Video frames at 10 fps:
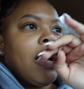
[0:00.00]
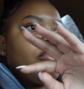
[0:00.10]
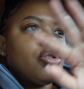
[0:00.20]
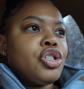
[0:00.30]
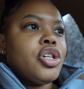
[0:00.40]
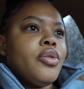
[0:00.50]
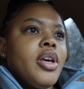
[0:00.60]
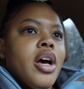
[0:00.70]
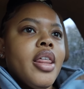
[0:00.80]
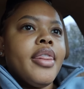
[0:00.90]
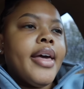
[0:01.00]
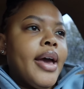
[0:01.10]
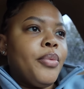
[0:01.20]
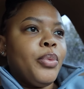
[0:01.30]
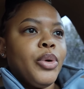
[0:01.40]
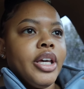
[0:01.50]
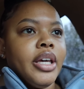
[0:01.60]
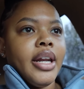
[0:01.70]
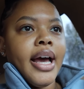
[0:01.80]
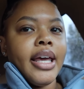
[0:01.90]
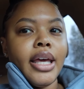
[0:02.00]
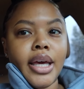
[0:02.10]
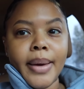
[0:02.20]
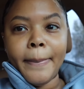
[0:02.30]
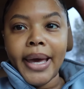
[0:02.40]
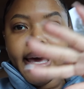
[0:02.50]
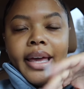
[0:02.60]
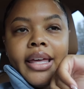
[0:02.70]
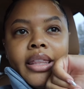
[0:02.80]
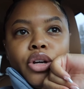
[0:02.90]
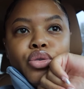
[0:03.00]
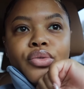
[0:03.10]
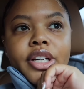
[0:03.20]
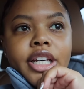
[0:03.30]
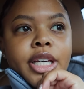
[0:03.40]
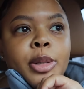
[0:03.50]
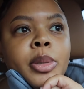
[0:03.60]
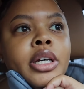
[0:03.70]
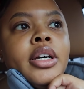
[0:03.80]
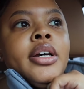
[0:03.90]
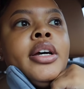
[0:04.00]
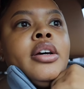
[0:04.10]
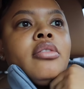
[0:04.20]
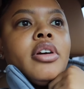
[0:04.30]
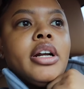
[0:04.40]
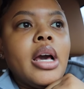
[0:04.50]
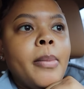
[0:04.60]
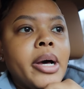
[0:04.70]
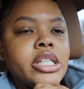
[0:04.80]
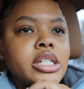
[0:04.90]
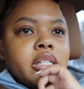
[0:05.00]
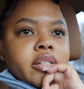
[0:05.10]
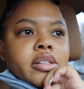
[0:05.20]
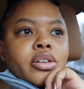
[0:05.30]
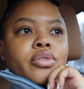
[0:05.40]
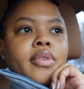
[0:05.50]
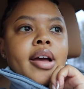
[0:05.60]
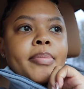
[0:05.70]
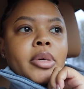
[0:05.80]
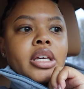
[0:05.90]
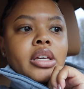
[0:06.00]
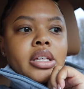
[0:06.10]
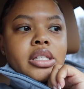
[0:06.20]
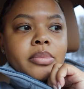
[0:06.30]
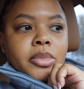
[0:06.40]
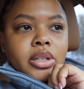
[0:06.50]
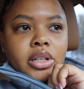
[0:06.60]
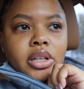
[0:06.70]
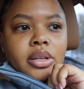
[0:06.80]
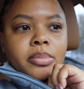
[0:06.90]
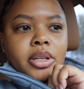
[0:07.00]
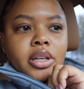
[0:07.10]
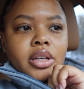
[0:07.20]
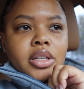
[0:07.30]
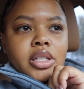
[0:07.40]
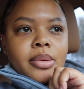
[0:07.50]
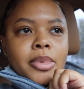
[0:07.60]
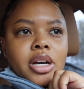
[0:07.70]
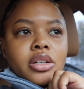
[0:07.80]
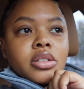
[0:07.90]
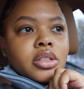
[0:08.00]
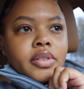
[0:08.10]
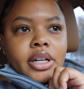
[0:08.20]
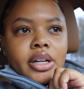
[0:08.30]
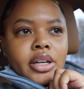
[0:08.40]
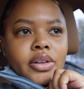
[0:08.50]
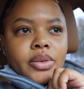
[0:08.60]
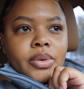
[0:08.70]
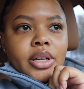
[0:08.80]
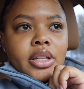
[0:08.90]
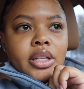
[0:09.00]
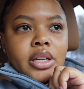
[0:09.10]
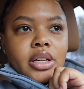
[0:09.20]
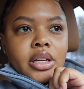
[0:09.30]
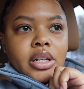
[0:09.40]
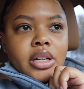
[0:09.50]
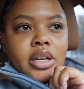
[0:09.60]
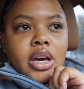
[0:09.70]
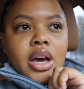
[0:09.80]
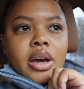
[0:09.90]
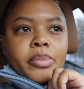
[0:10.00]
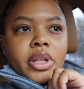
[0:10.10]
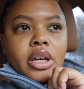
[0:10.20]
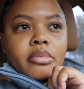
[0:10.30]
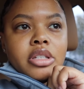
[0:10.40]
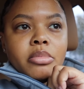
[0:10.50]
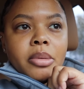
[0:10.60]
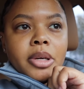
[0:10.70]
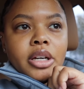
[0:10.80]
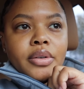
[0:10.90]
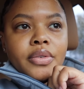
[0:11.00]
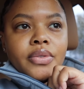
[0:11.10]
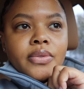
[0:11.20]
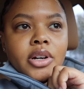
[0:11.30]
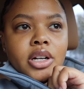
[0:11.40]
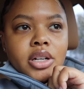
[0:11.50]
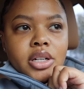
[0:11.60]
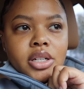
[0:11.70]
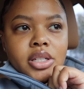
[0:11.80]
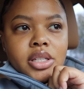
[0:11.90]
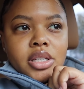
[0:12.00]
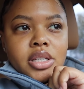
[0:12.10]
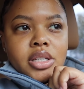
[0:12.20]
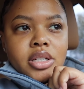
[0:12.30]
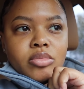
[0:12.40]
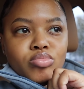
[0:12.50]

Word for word: I will show y'all that when I get back in the crib. Right now I'm about to just grab me something to eat because I'm hungry right now. And then I think I'm gonna do my makeup first.